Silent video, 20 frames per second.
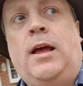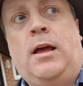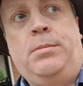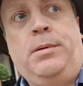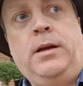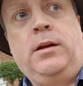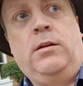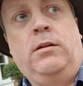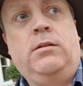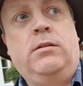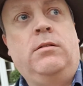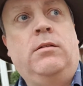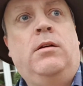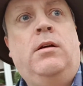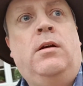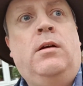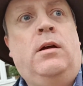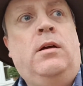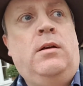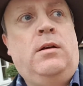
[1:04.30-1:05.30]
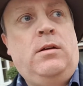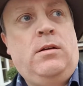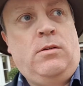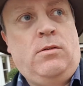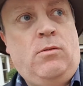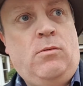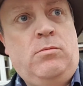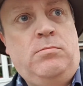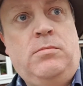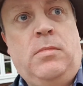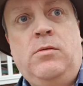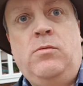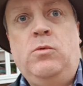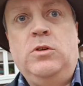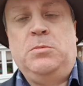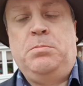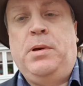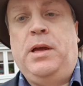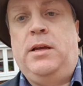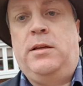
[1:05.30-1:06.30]
Abingdon
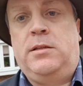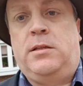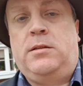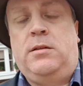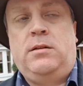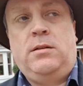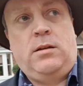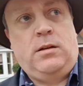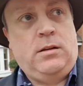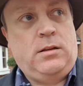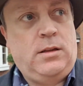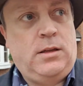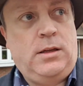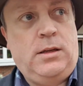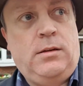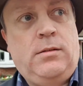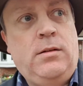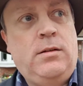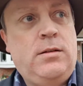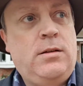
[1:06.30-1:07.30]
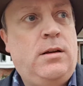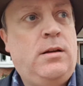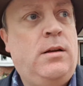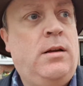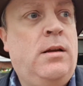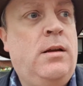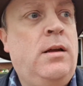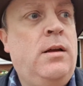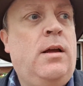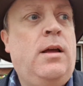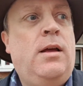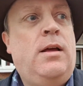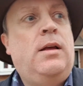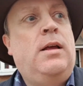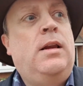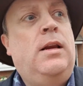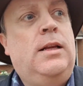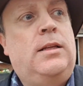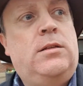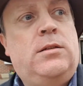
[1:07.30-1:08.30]
was based at the
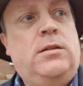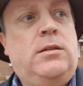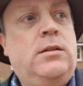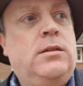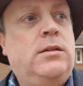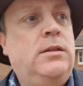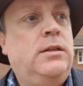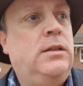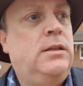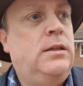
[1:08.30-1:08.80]
little